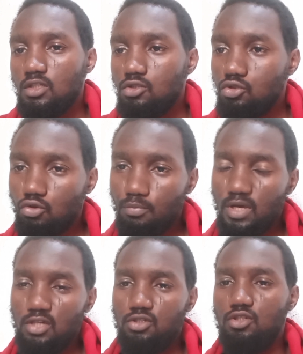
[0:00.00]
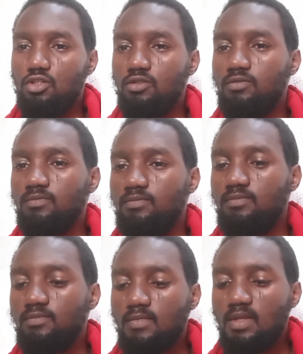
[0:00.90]
European Union,
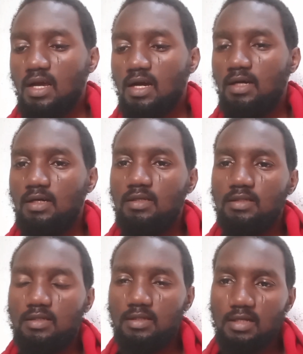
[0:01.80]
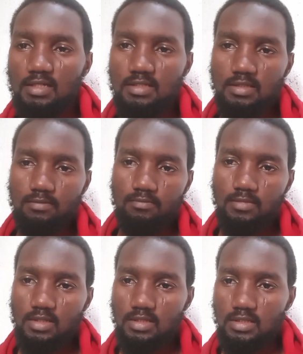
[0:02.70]
and that
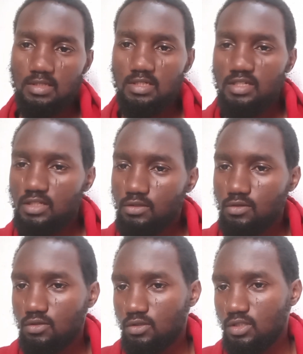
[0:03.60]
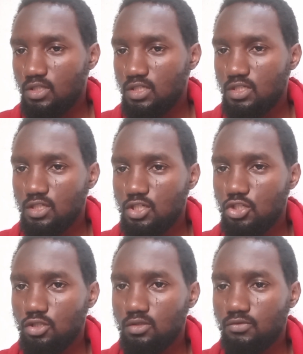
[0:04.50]
makes it a new study
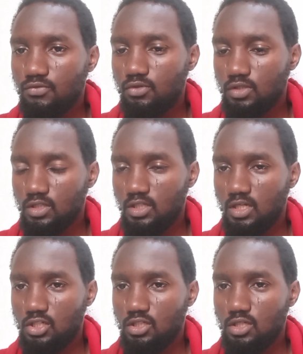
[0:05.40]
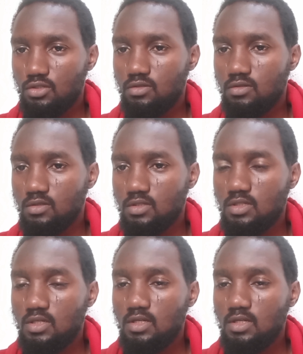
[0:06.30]
destination for international students.